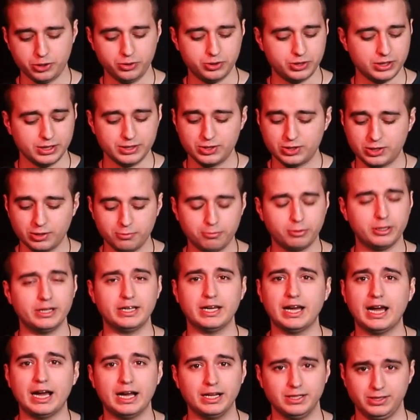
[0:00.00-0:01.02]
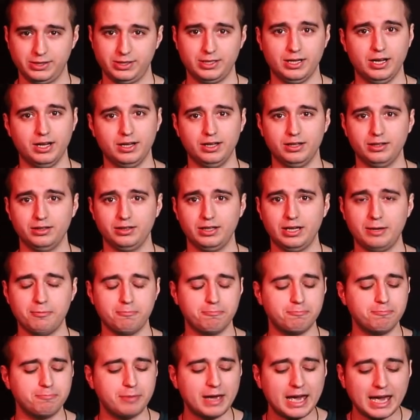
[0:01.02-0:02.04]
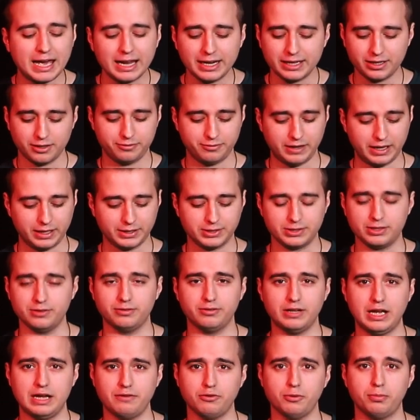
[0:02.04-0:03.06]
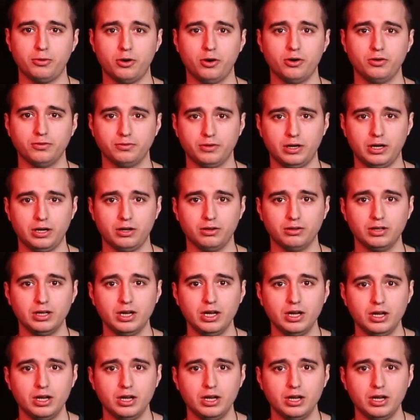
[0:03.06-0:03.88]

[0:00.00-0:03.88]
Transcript: juice simply adds color. It barely affects the flavor profile.